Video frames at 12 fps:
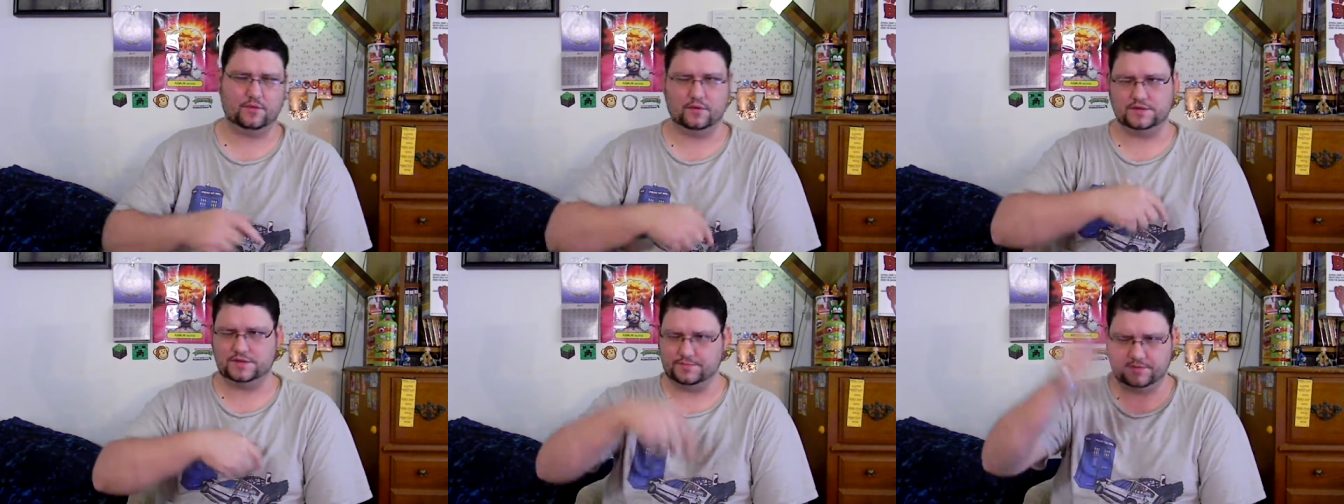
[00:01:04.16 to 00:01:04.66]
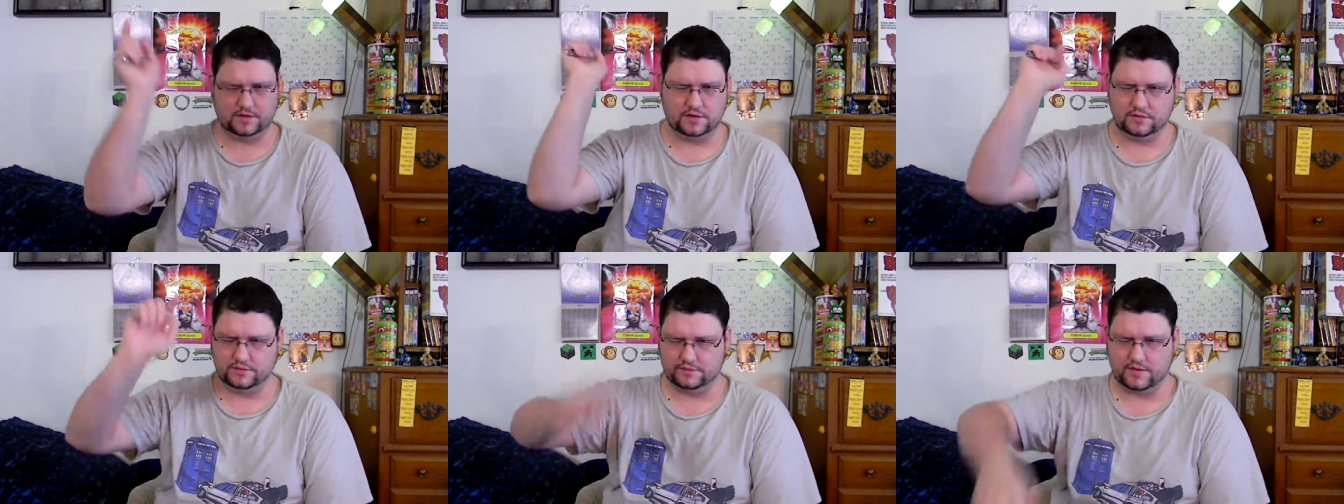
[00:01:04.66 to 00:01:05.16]
course something to
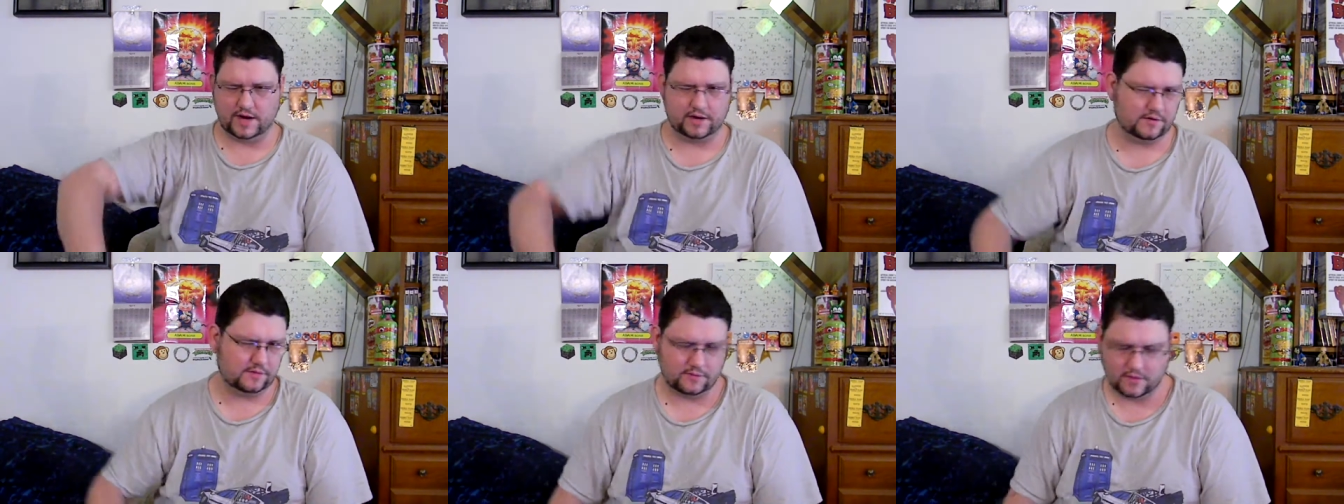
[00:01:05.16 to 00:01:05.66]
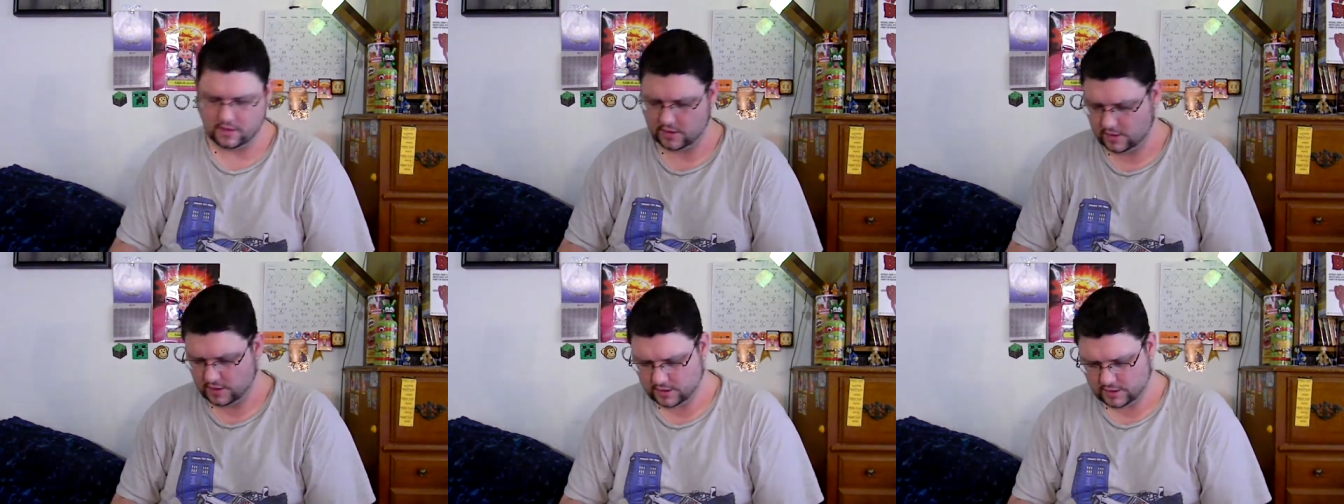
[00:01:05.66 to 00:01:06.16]
do with dragons,
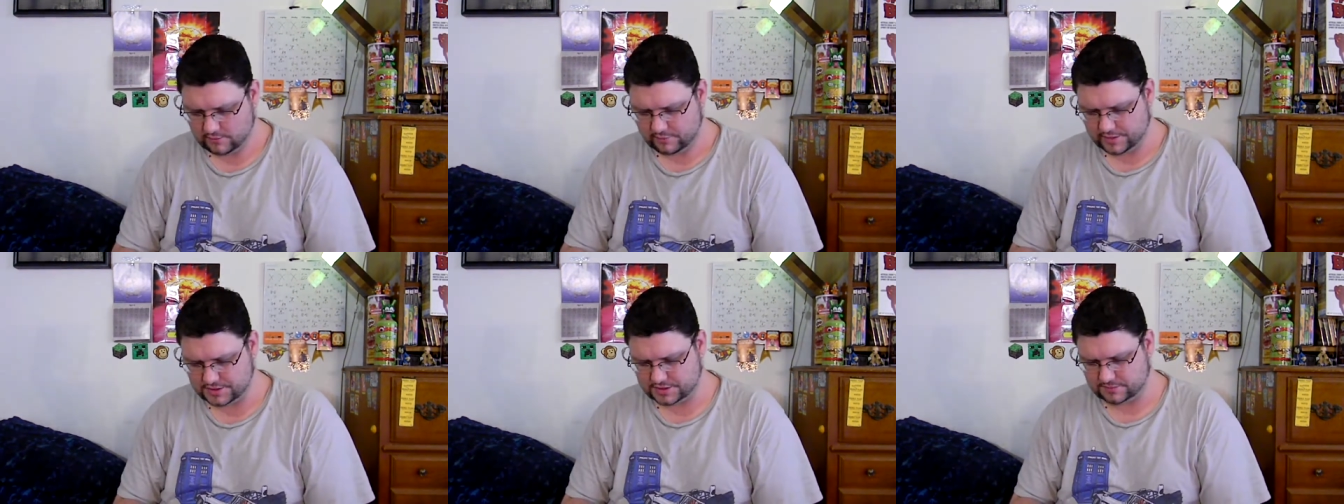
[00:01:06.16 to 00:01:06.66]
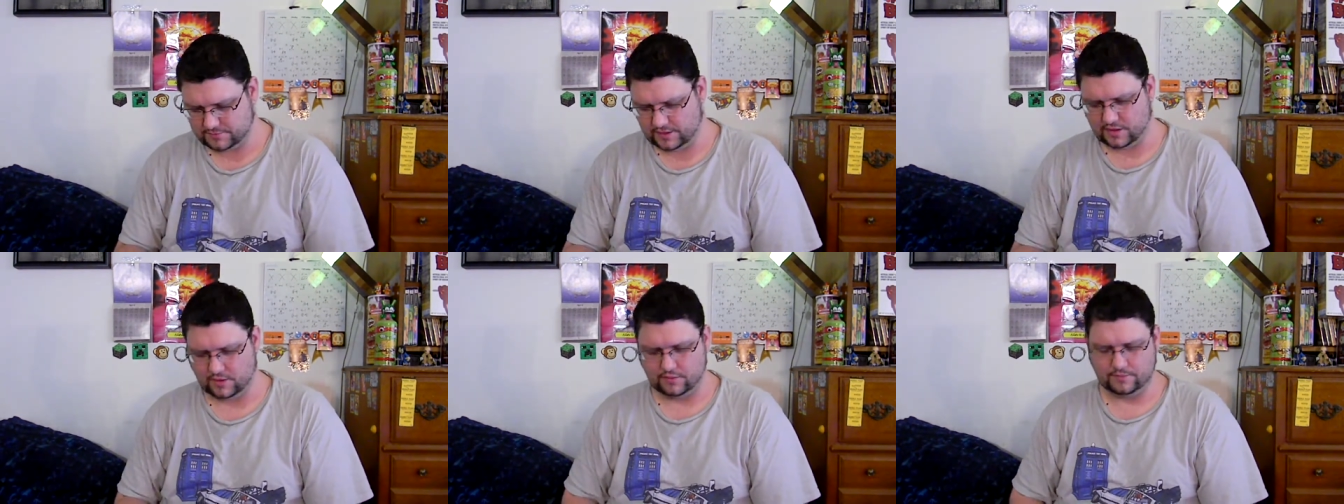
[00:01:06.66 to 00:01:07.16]
which
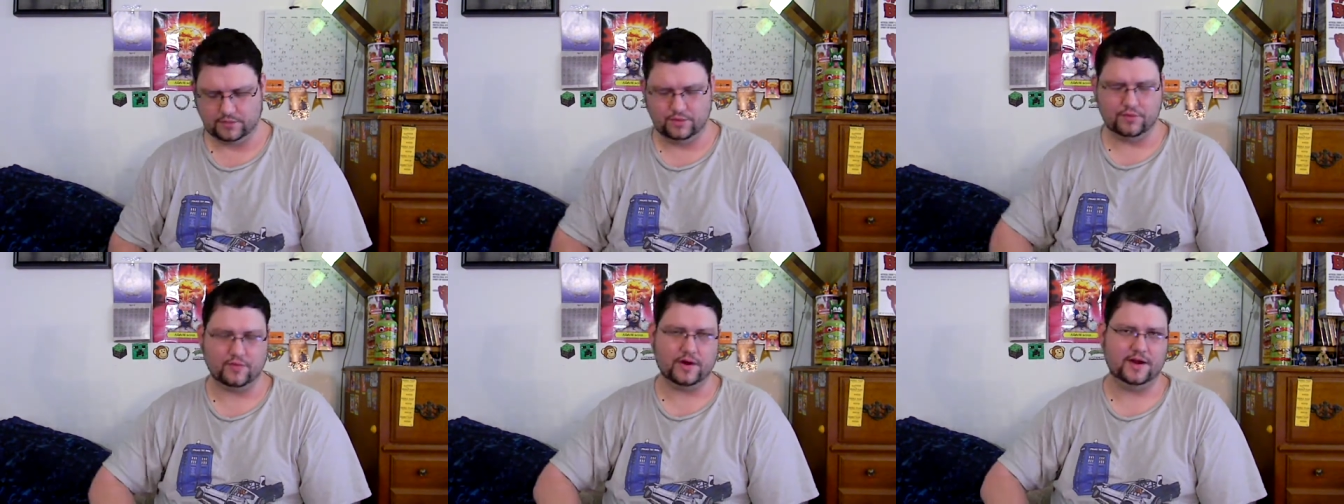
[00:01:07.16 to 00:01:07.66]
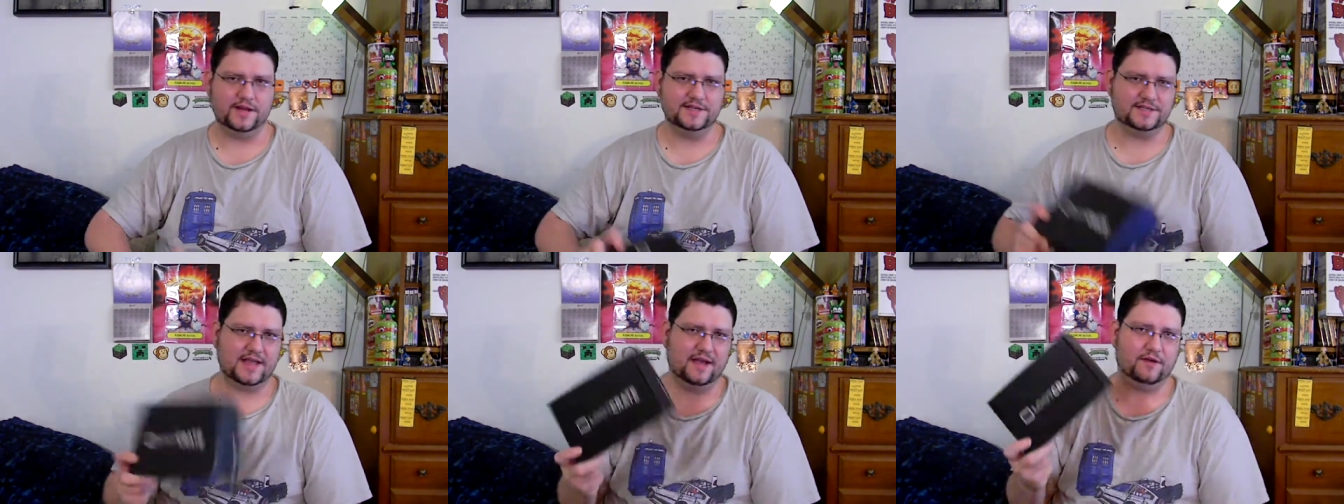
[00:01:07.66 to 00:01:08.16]
you know Loot Crate
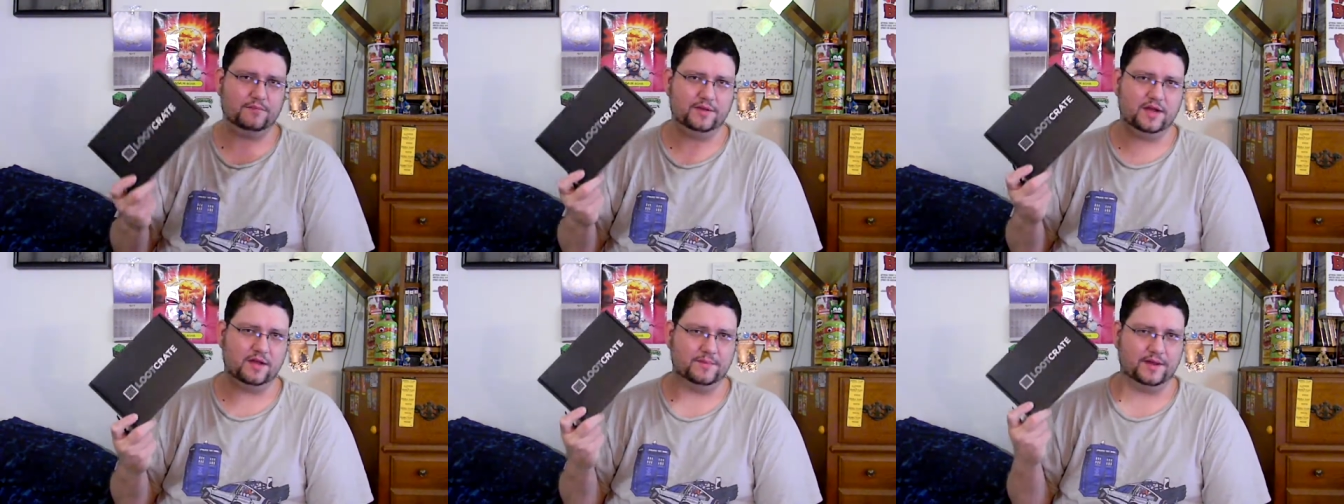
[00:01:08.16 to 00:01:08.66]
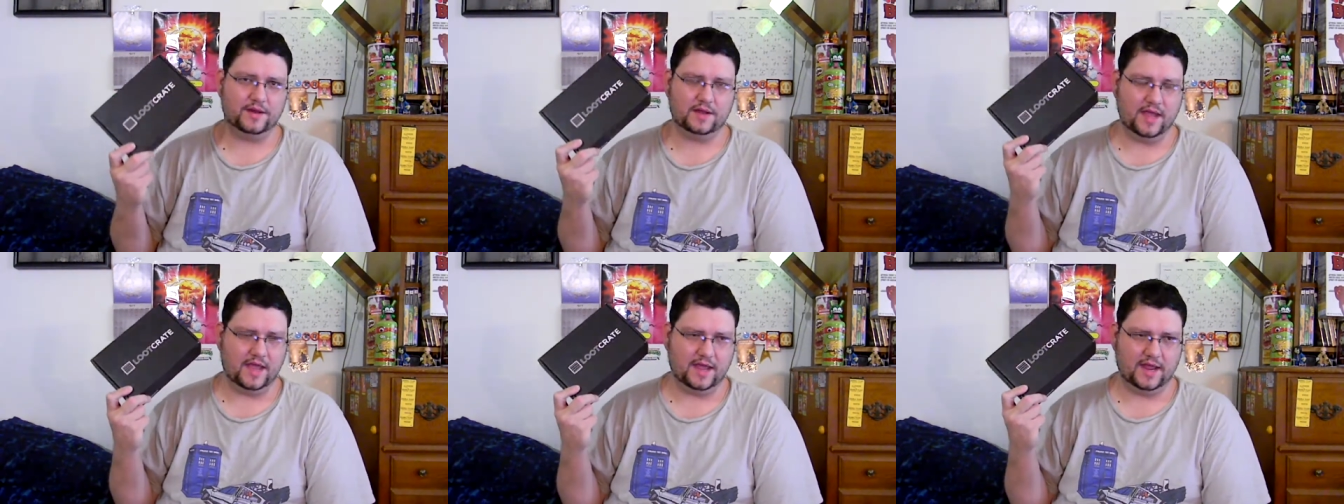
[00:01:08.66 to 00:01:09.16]
is now becoming
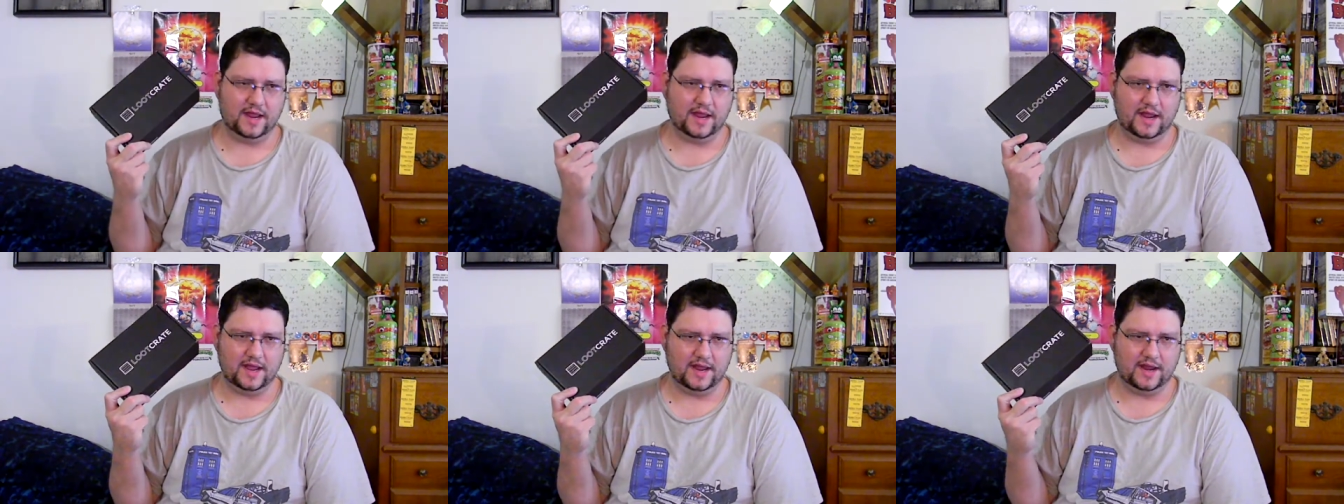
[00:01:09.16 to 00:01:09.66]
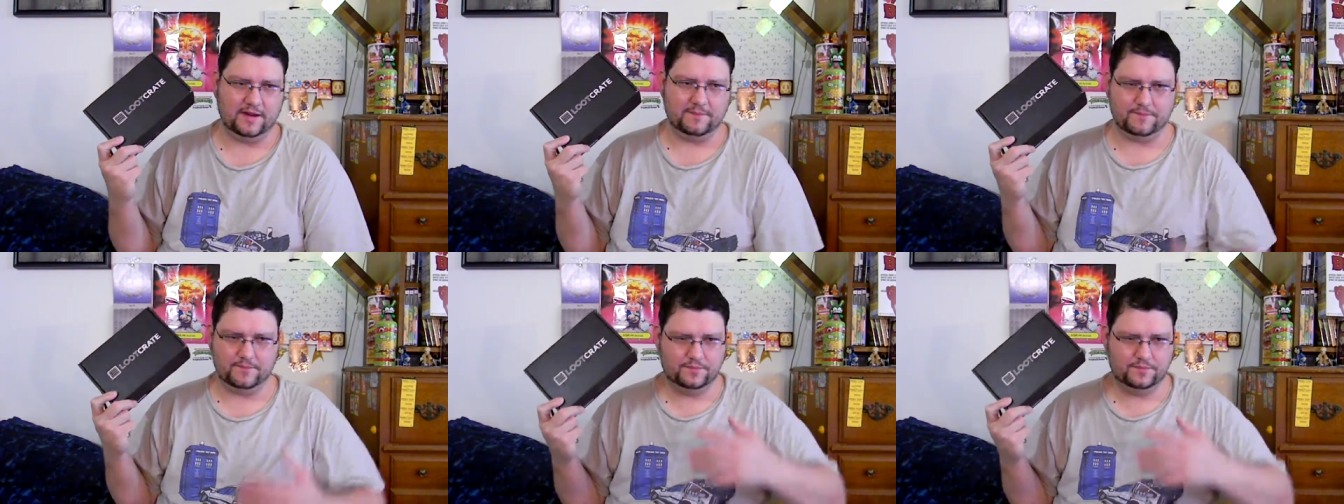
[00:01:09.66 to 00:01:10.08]
a a